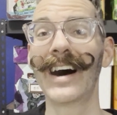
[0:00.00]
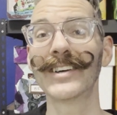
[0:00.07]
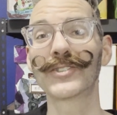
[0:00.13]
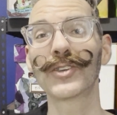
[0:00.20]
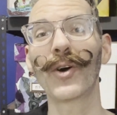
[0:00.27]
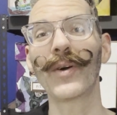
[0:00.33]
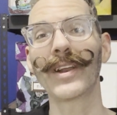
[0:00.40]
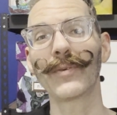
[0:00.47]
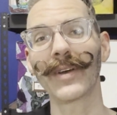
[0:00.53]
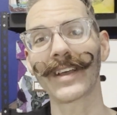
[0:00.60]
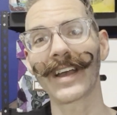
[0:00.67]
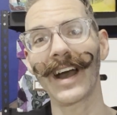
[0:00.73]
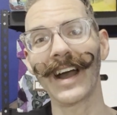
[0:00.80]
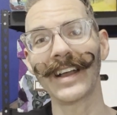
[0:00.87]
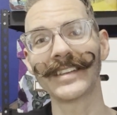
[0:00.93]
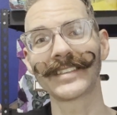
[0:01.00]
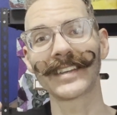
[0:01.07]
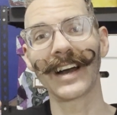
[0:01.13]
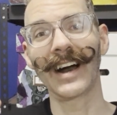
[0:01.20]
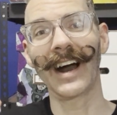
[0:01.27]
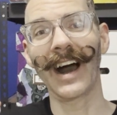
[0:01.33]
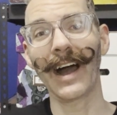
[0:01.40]
So anyway, guys,
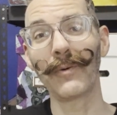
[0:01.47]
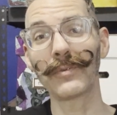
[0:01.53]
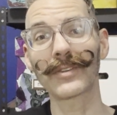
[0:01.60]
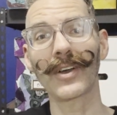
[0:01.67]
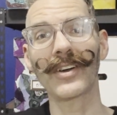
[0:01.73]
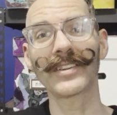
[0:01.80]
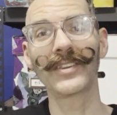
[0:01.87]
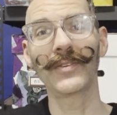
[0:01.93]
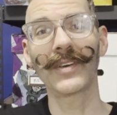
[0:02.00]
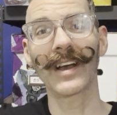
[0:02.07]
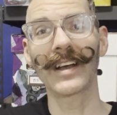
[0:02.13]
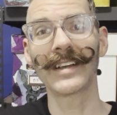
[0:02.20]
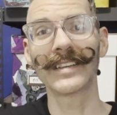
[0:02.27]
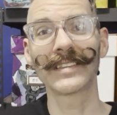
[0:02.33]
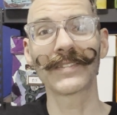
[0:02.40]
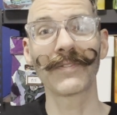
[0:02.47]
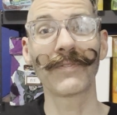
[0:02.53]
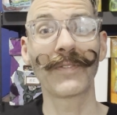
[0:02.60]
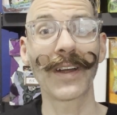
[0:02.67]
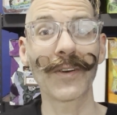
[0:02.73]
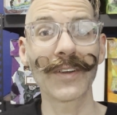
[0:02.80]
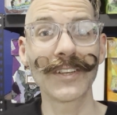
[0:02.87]
I will talk to you guys
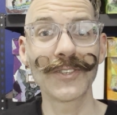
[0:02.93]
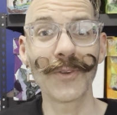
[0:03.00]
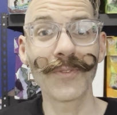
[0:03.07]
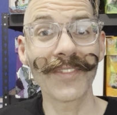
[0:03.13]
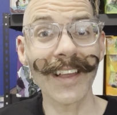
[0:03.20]
very soon.